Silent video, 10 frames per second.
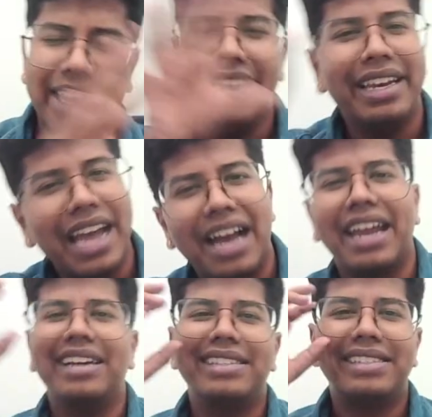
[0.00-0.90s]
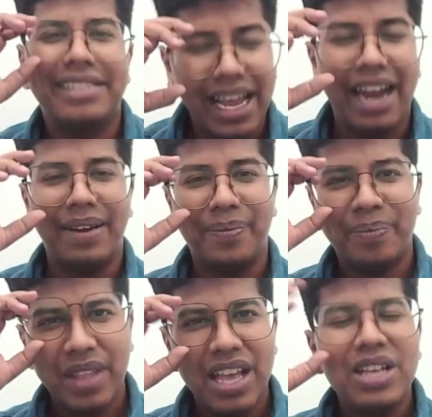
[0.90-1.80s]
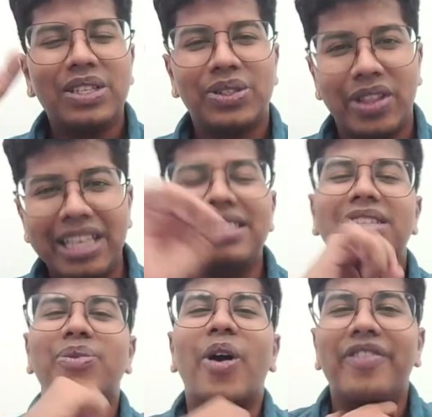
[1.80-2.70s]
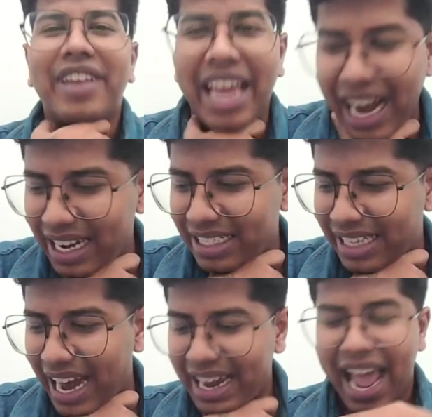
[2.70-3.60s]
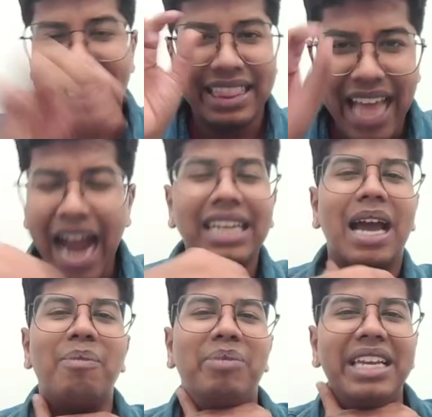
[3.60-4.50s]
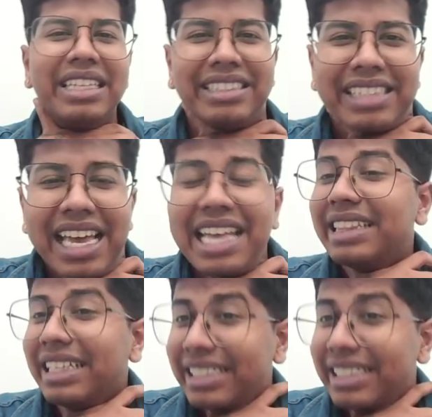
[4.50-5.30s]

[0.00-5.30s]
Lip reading: area get side. So this is what we can understand. And that completes the